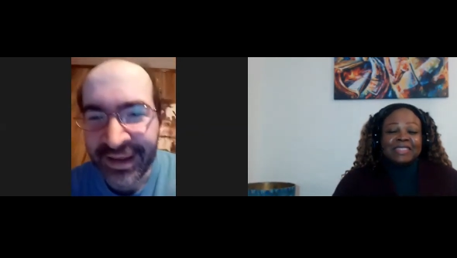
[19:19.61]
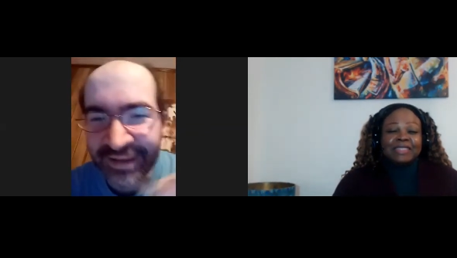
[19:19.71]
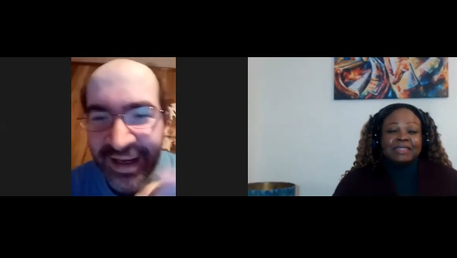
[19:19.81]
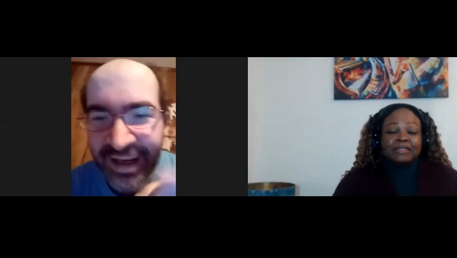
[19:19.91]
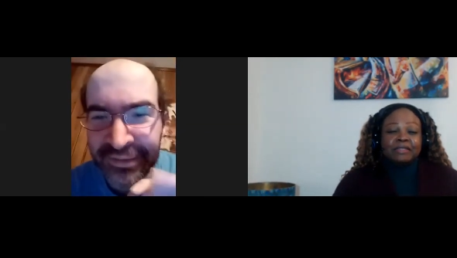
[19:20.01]

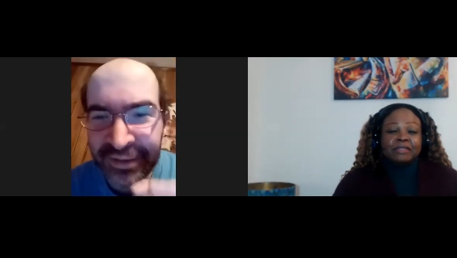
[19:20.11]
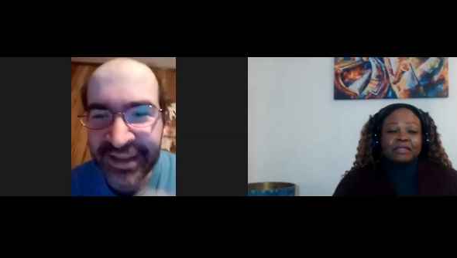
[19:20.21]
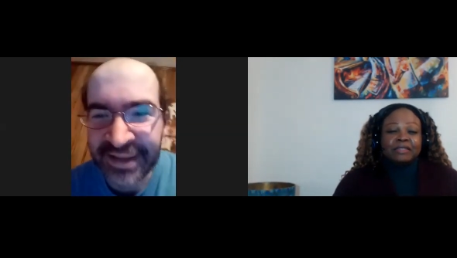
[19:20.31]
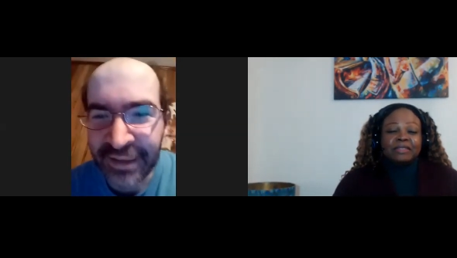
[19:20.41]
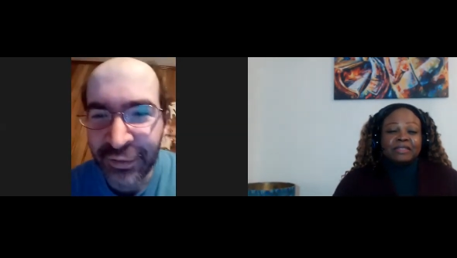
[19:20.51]
Speaker 1: Like
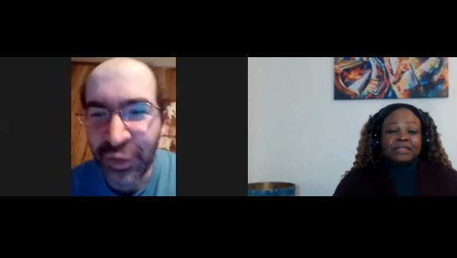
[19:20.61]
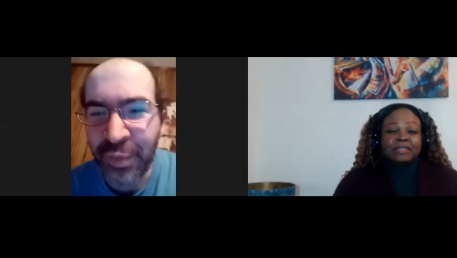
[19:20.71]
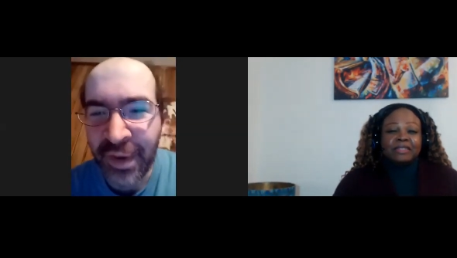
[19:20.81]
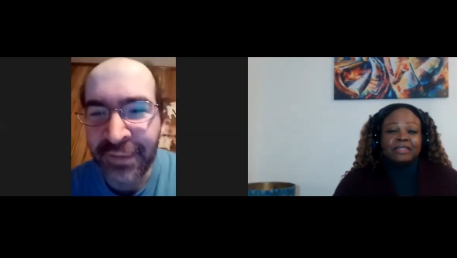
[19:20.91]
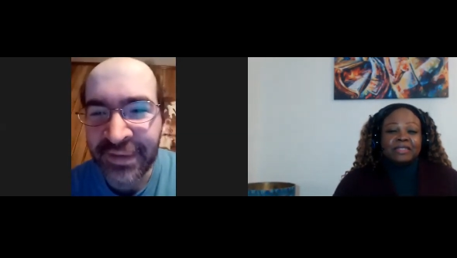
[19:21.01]
just a group
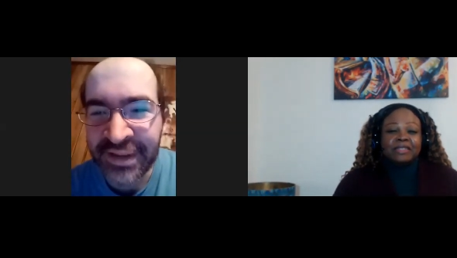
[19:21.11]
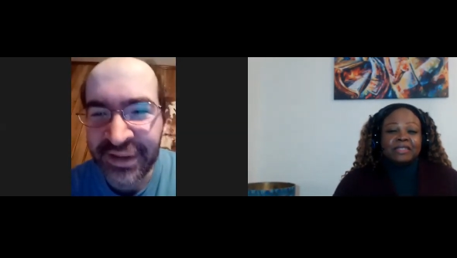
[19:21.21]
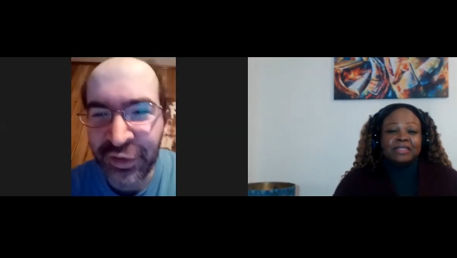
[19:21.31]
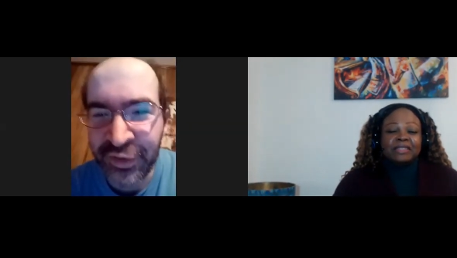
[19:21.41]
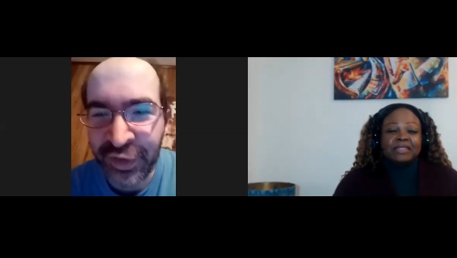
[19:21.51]
of us
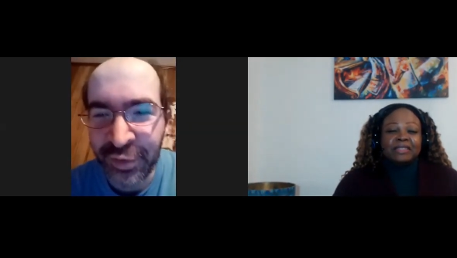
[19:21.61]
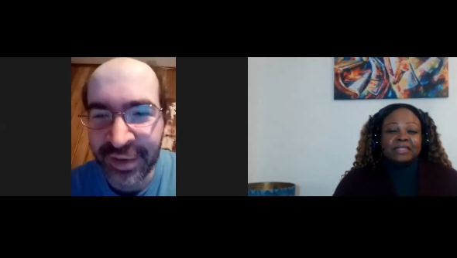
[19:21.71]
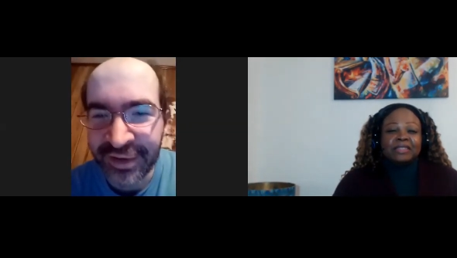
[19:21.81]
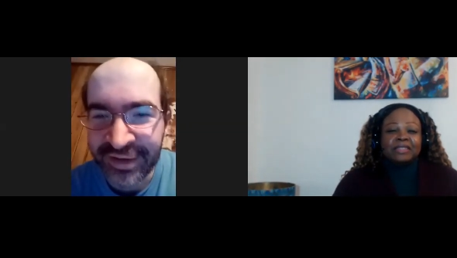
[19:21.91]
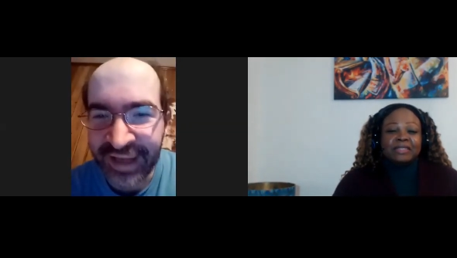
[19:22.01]

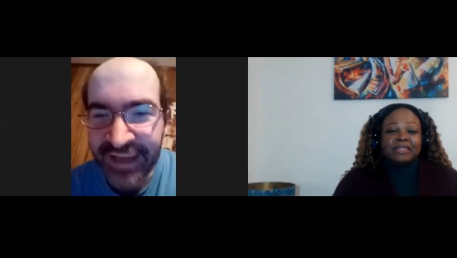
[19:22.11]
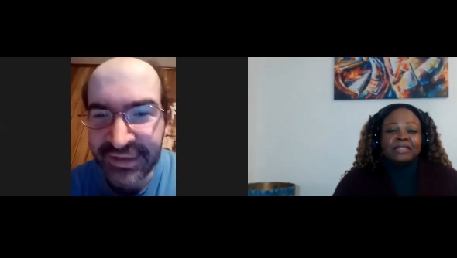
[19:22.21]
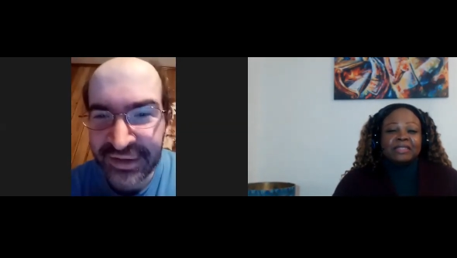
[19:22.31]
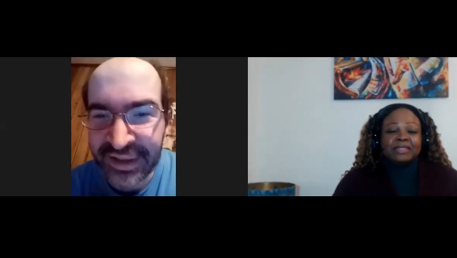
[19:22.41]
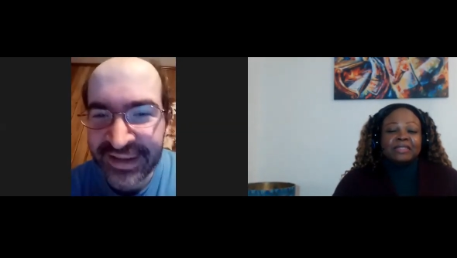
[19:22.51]
YouTubers, like
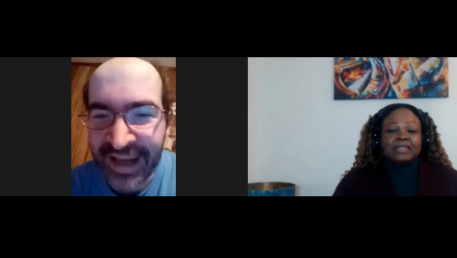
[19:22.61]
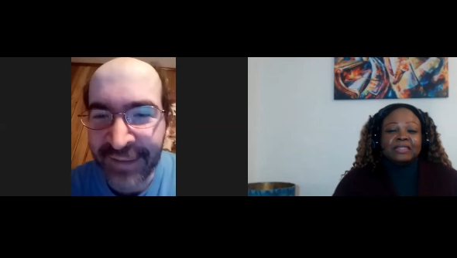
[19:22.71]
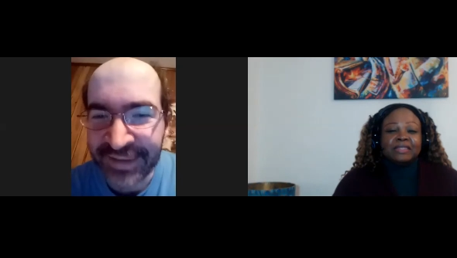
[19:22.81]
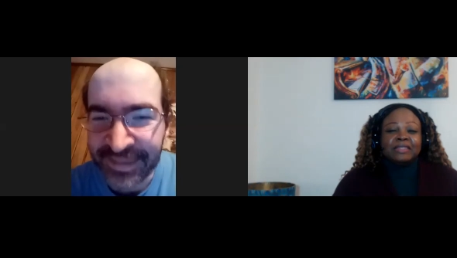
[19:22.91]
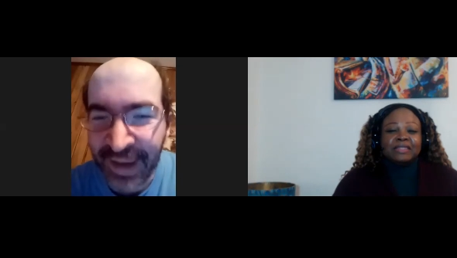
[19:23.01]
just
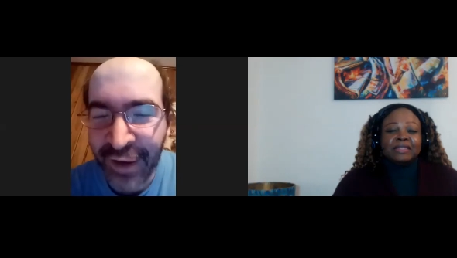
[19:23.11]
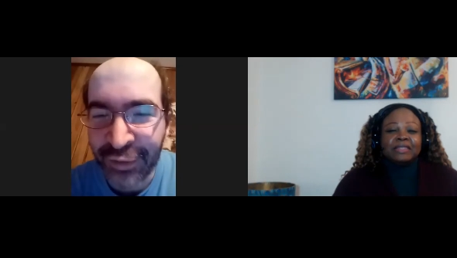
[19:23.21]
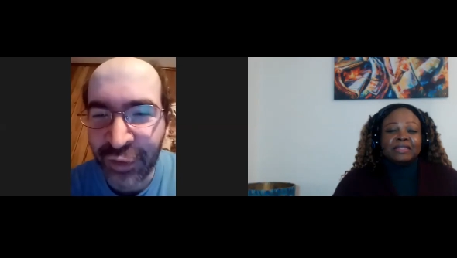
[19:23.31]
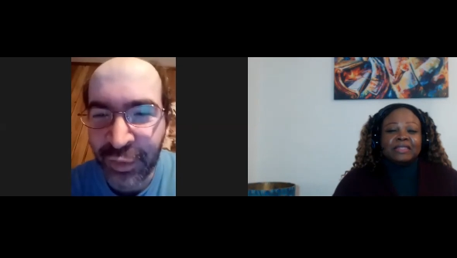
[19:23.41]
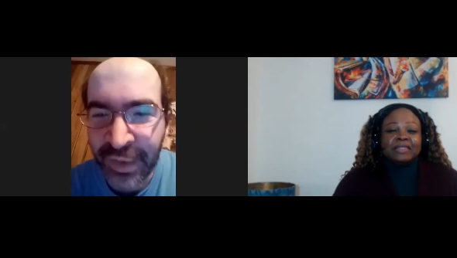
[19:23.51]
have a small
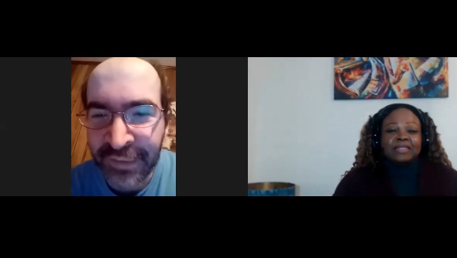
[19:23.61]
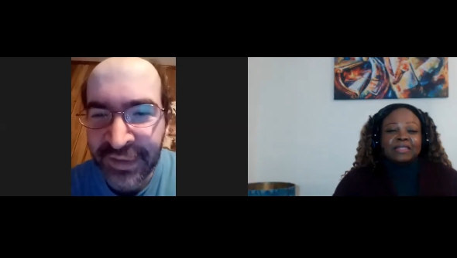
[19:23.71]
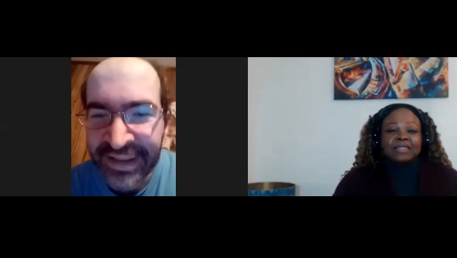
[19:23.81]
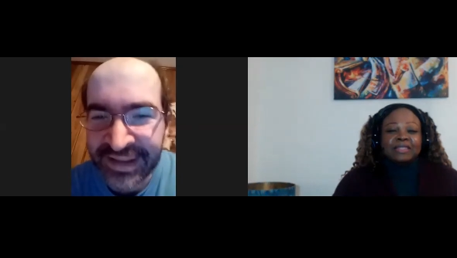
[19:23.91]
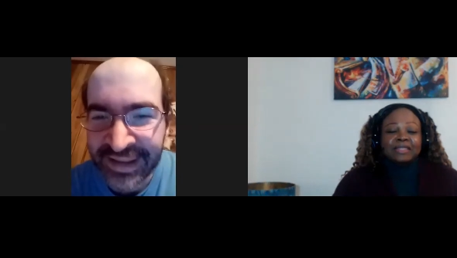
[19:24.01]
group of
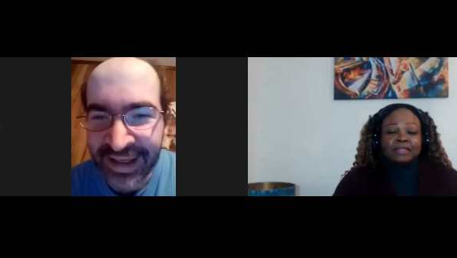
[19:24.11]
us,